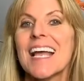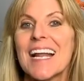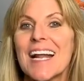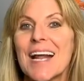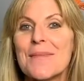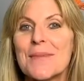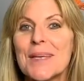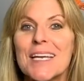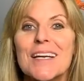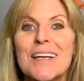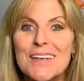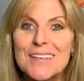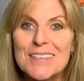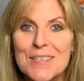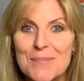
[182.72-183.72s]
and I'm
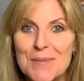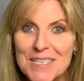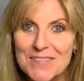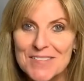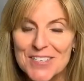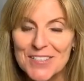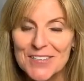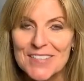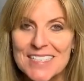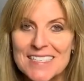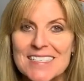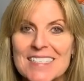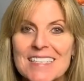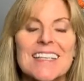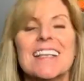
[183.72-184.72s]
here to be of service.
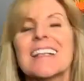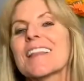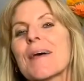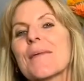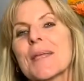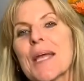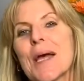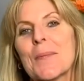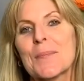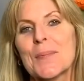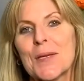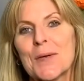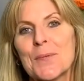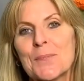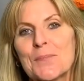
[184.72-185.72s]
Let me help
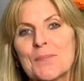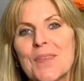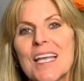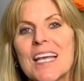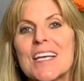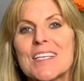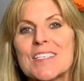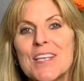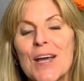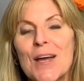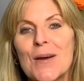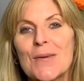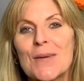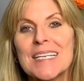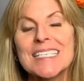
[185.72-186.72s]
you.
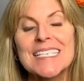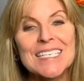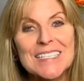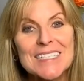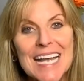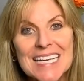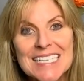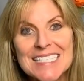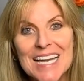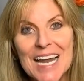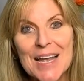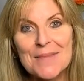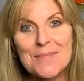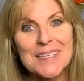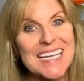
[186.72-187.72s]
So until next
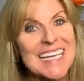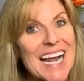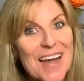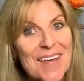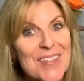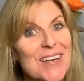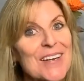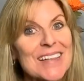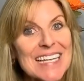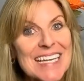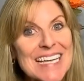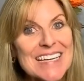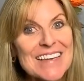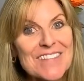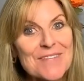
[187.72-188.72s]
time, get out there and
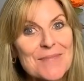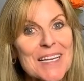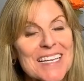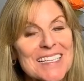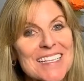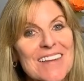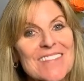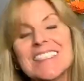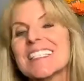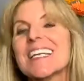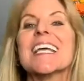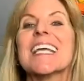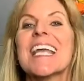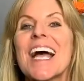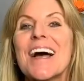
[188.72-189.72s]
live because every
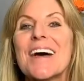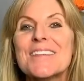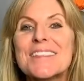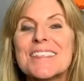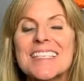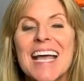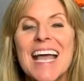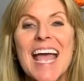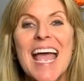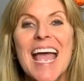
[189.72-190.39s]
day counts.